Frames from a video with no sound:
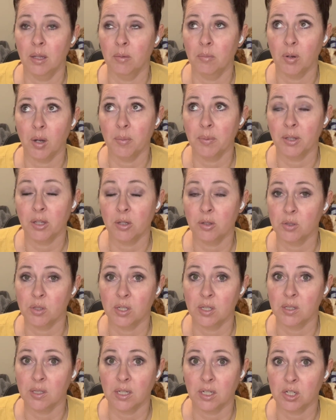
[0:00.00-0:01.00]
probably close
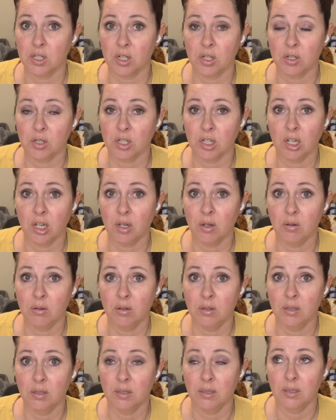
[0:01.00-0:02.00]
to 6 years ago
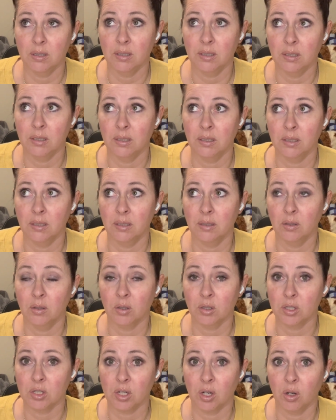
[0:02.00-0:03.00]

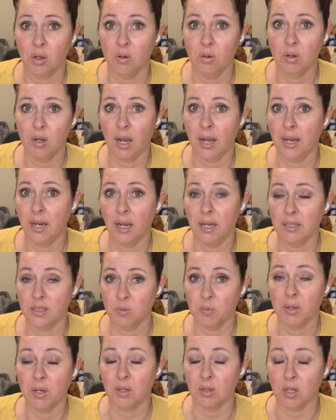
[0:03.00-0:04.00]
or so. It's
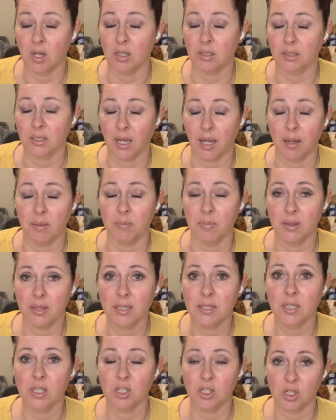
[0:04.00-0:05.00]
been a long time, but
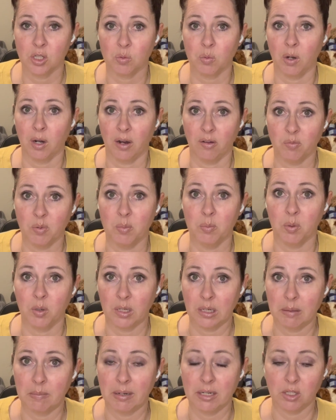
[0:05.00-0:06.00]
this is just where I've been
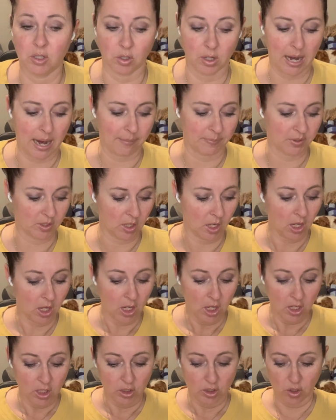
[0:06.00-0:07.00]
putting my scraps.
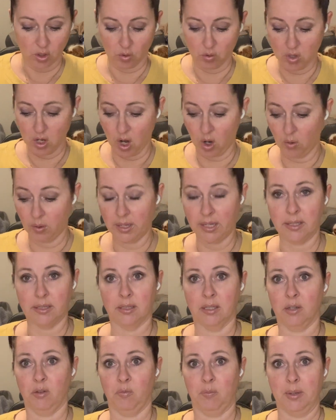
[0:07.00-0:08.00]
So no
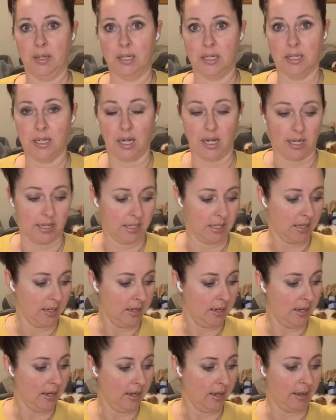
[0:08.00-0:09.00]
ends have been done.
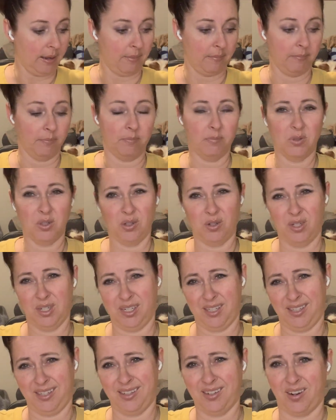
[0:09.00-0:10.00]
So
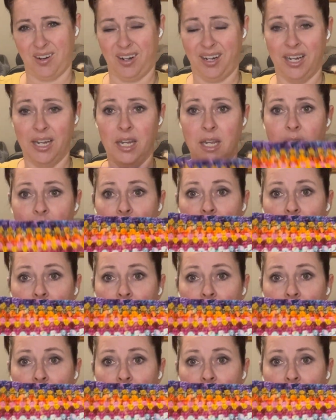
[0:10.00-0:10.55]
just sorry,